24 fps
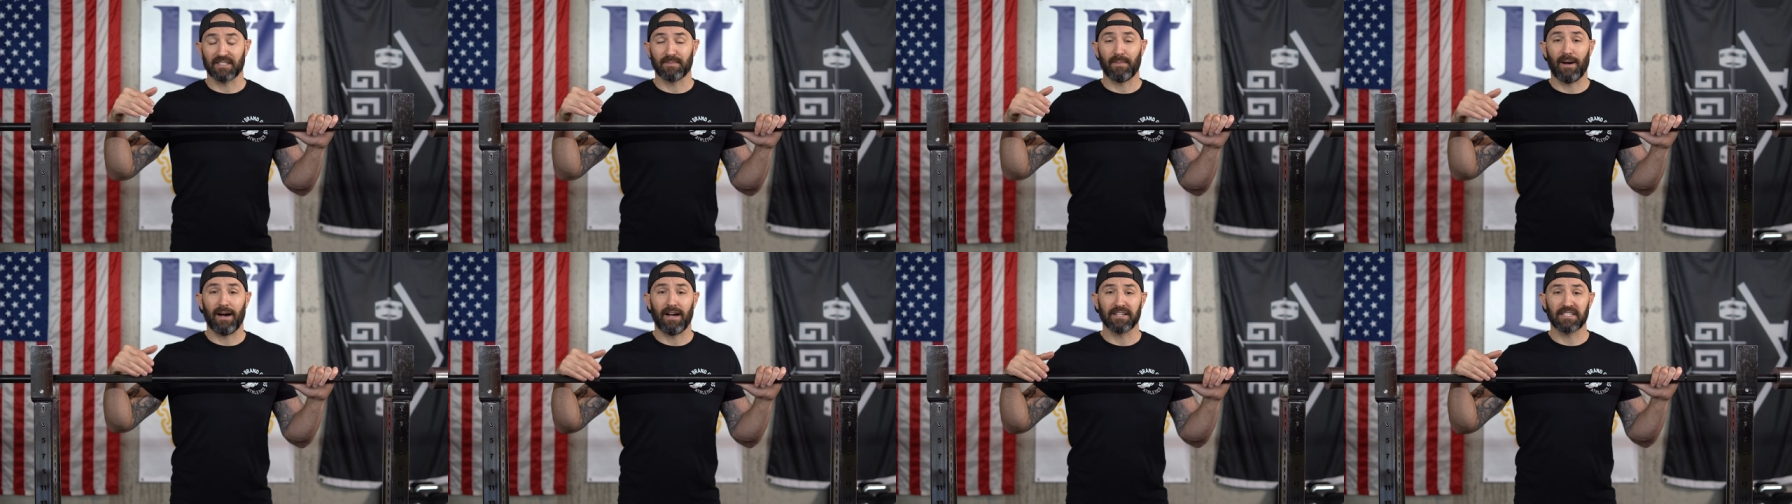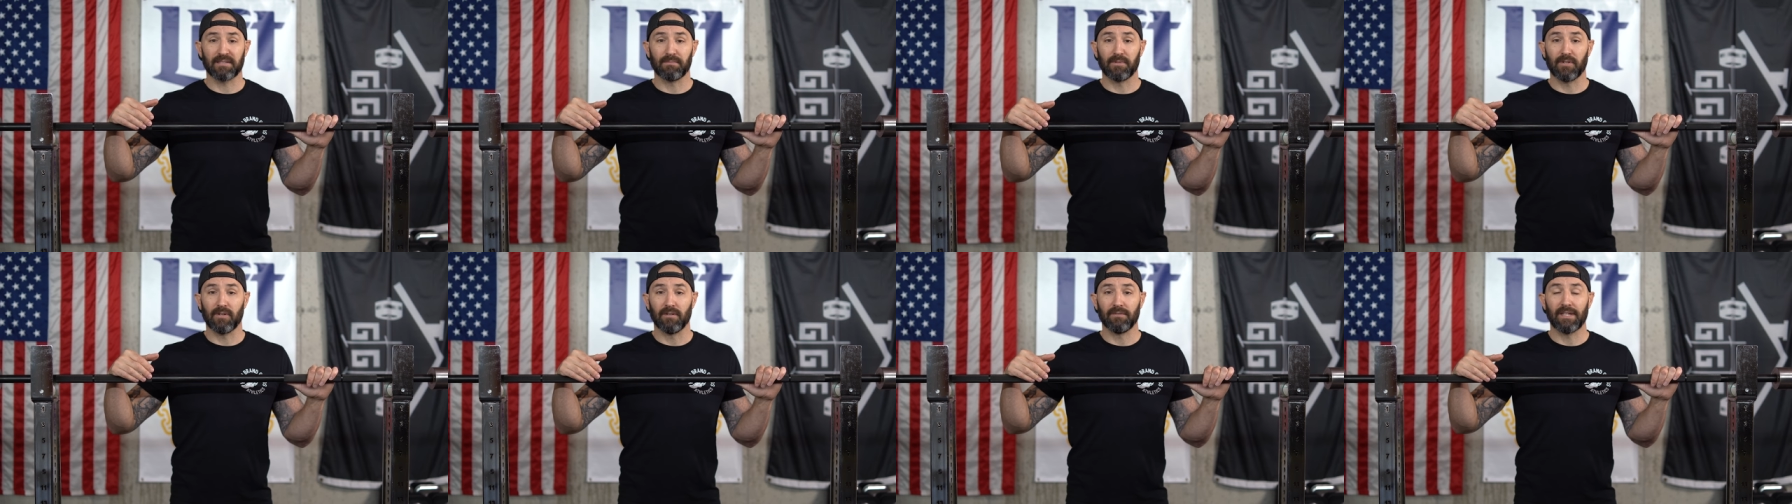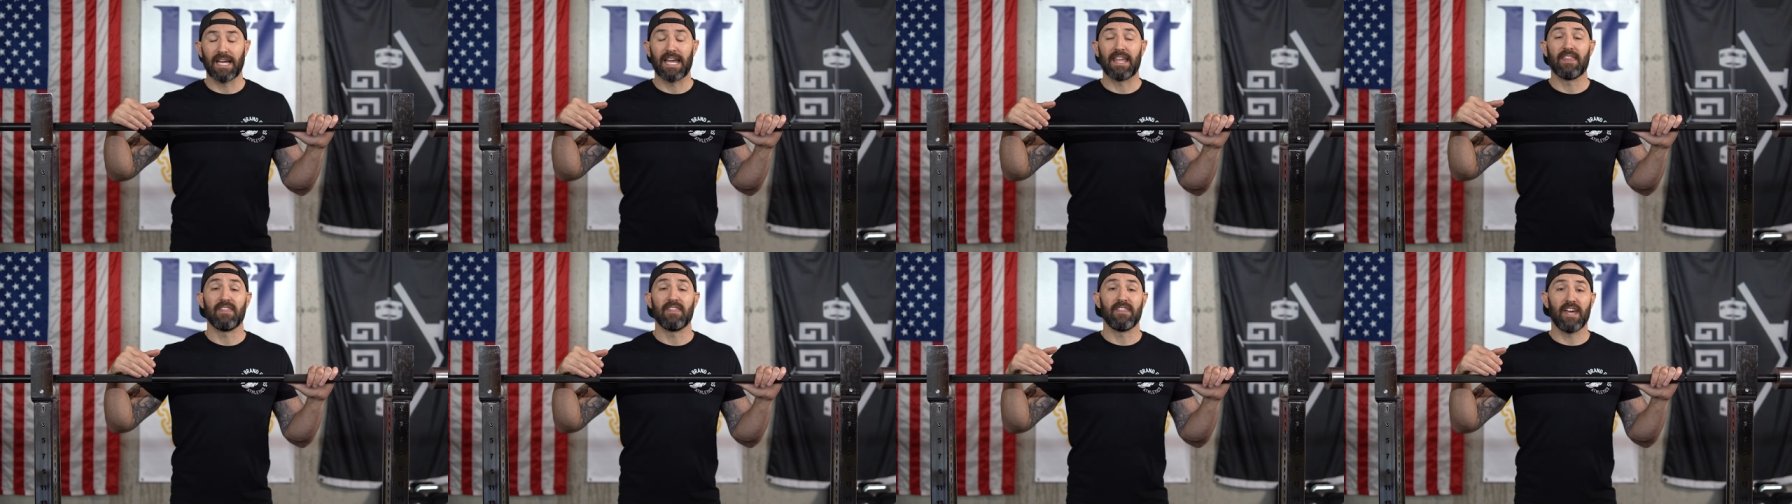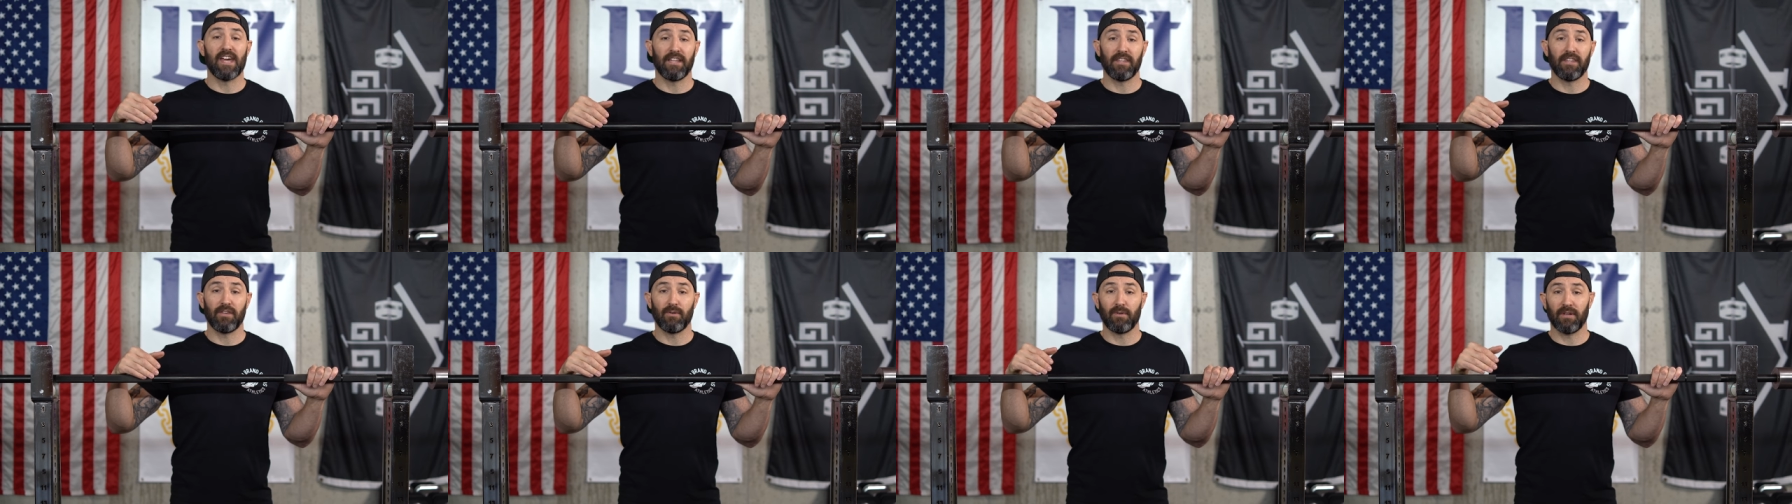as possible, and
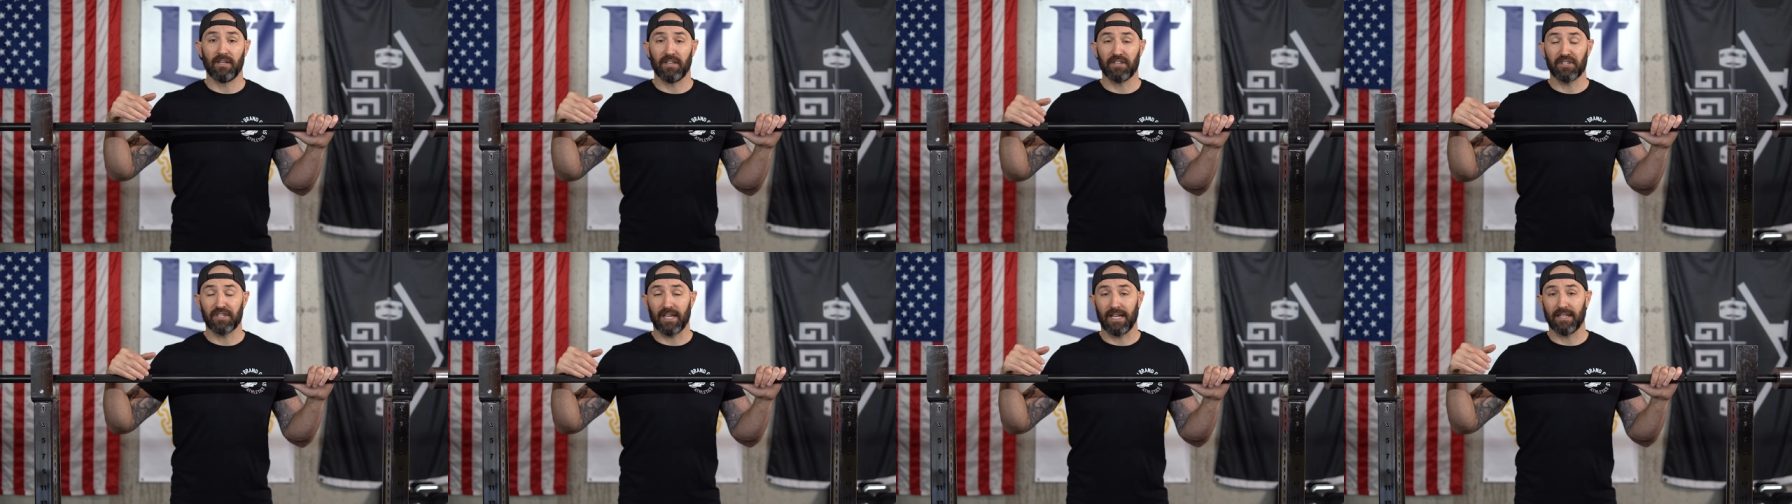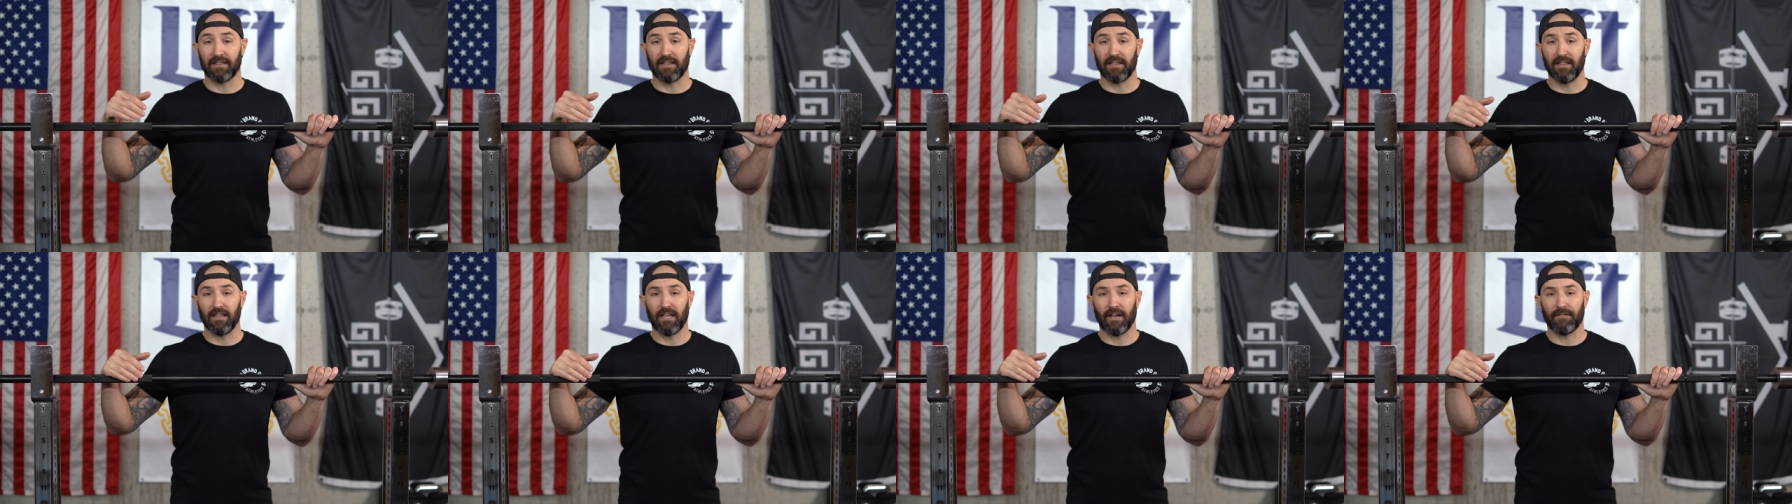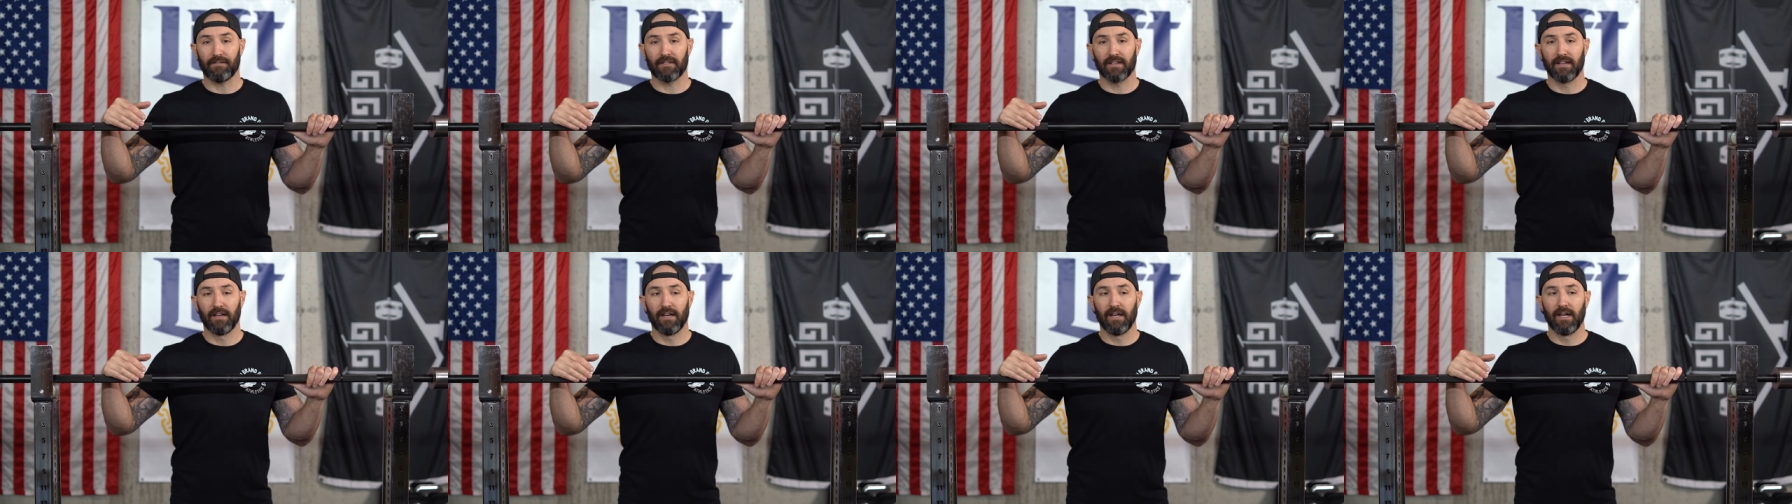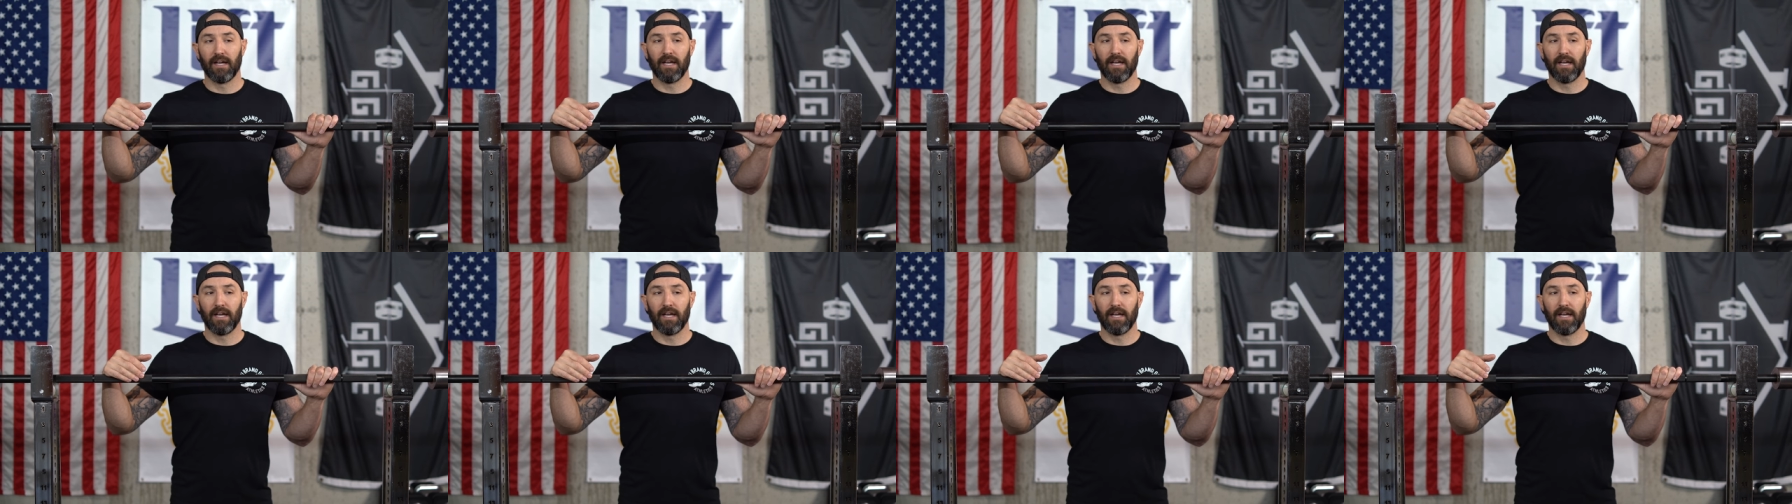then you initiate the lift.